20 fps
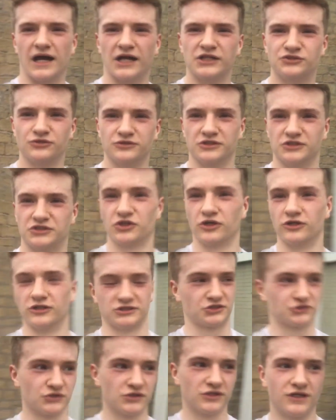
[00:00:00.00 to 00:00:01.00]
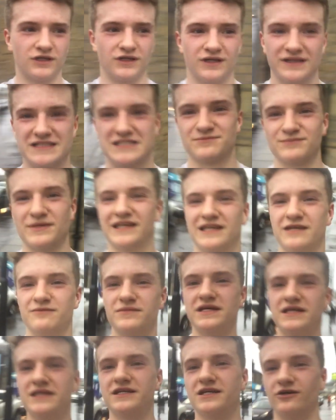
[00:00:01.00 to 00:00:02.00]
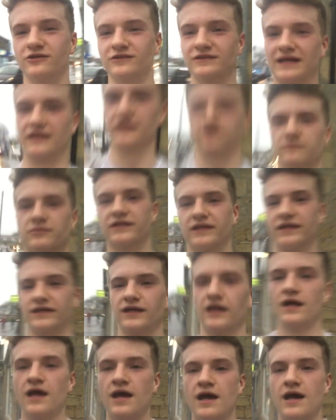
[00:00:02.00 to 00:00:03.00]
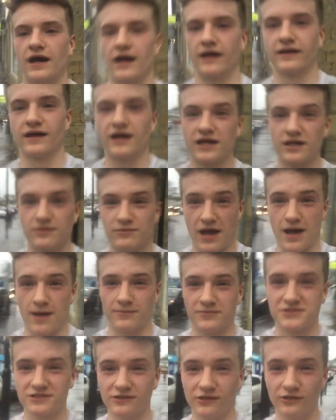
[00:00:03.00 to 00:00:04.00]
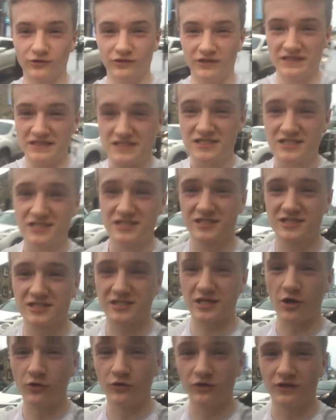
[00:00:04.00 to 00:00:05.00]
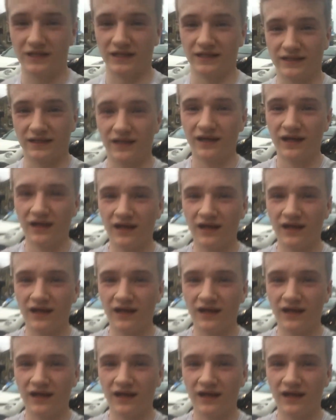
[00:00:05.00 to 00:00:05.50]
I drew the short straw. He's making me go and get the money. And I am absolutely soaking.